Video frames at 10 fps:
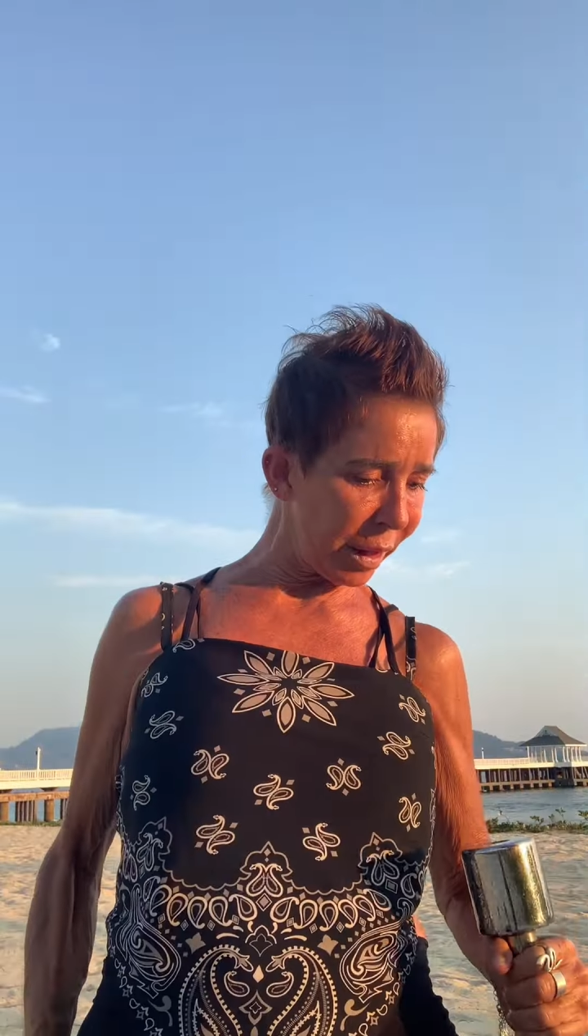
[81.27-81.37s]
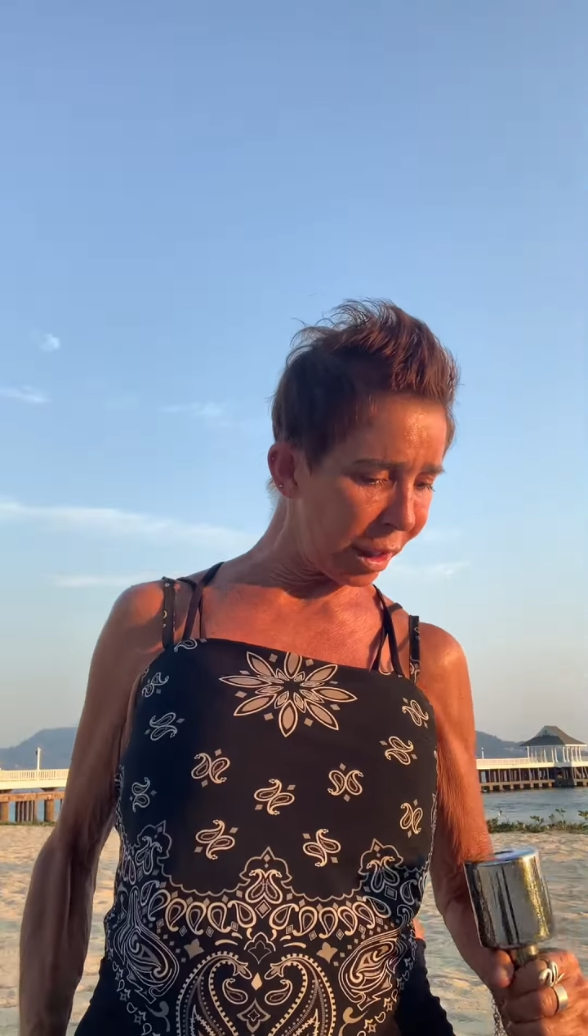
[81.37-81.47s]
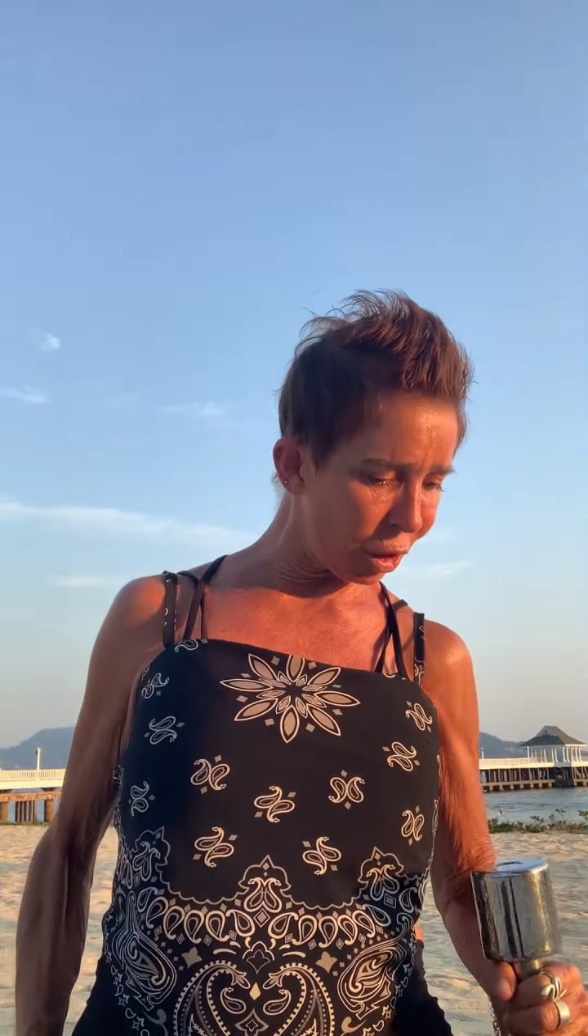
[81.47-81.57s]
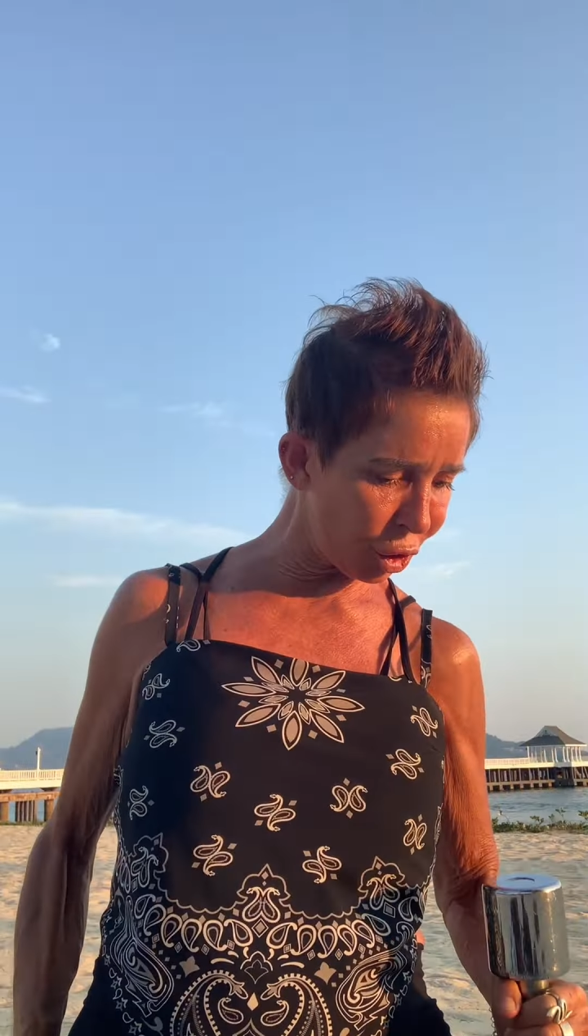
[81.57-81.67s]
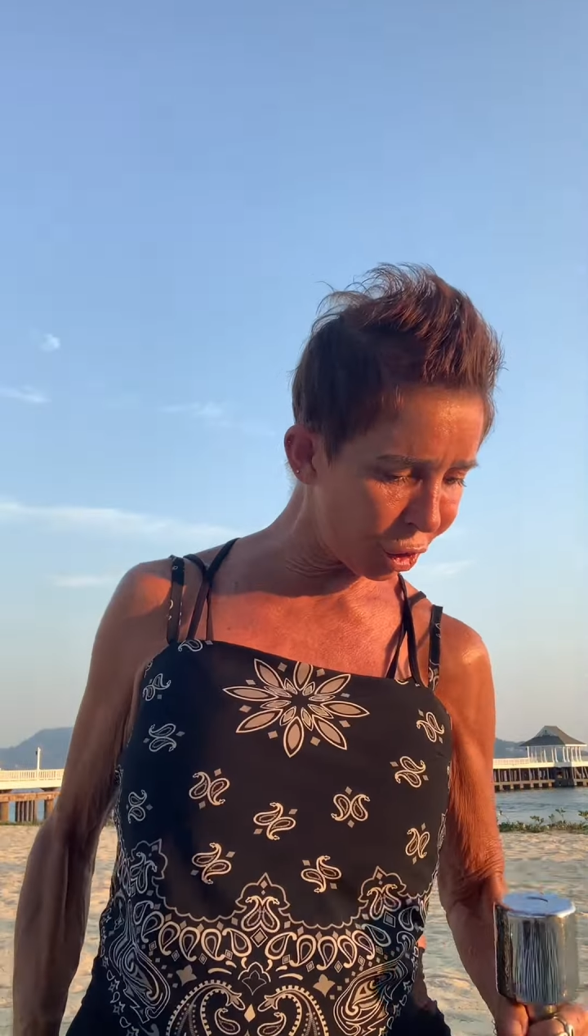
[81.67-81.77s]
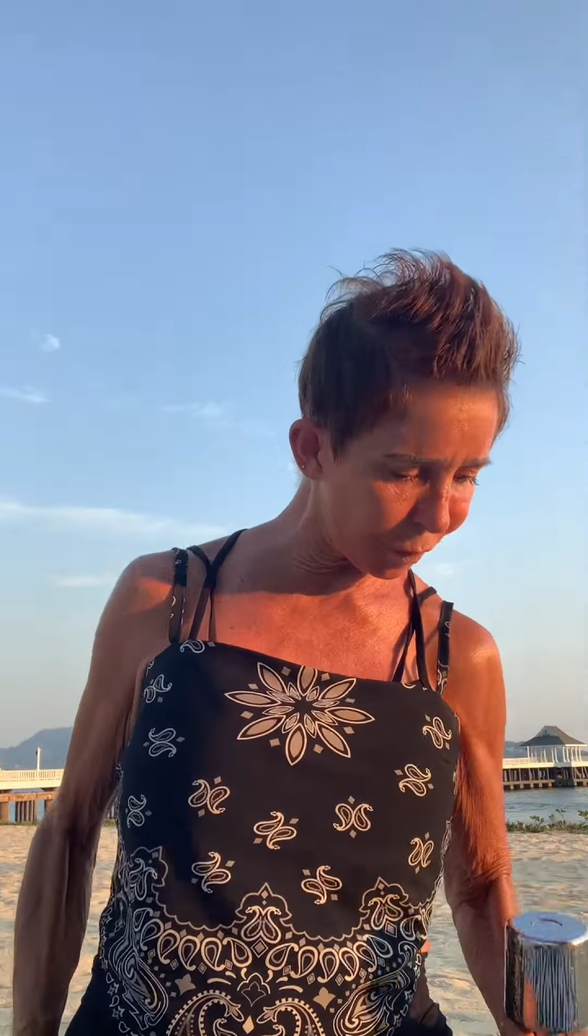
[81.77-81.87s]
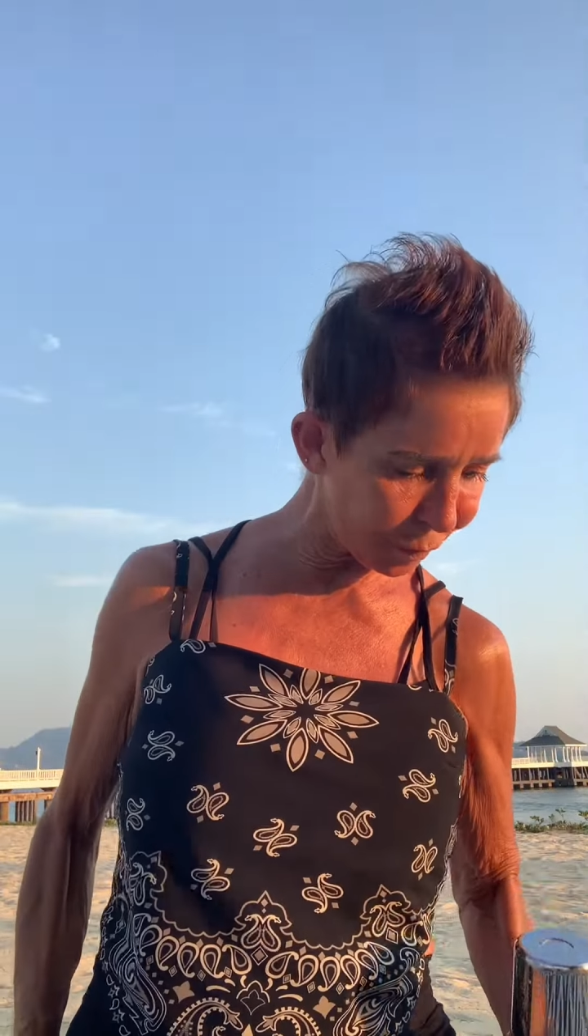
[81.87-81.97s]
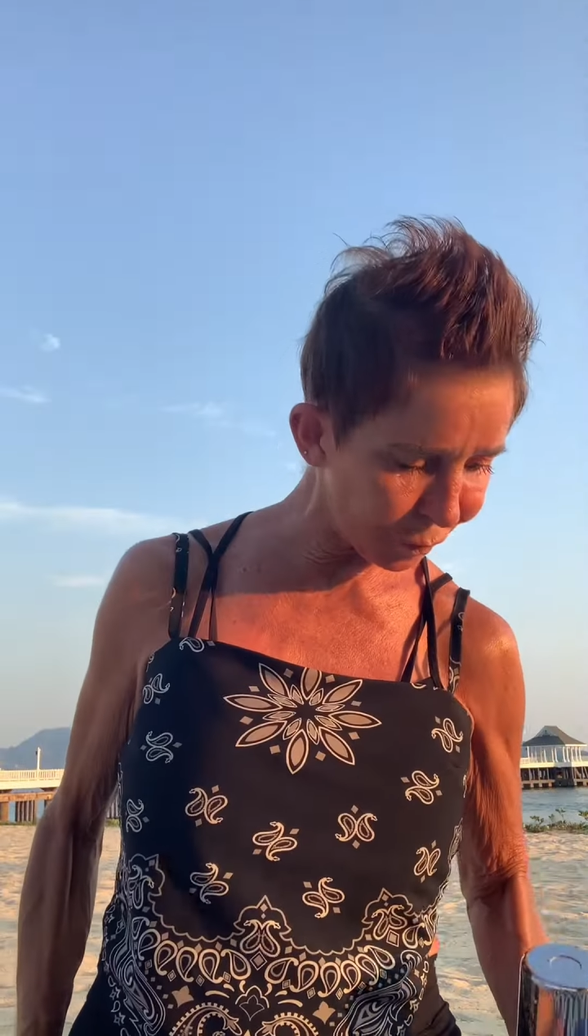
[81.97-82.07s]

each.